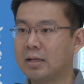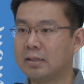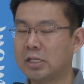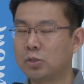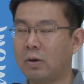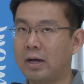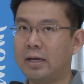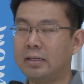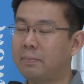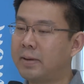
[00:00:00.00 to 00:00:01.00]
That's why
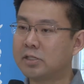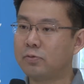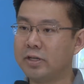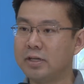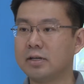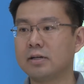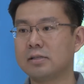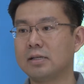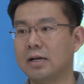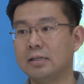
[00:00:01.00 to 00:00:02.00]
in the past 3
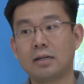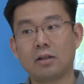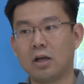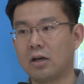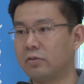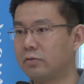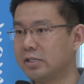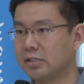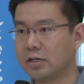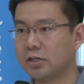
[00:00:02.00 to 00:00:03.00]
years, I did a lot of
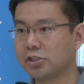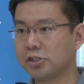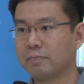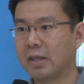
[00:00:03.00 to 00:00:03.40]
research,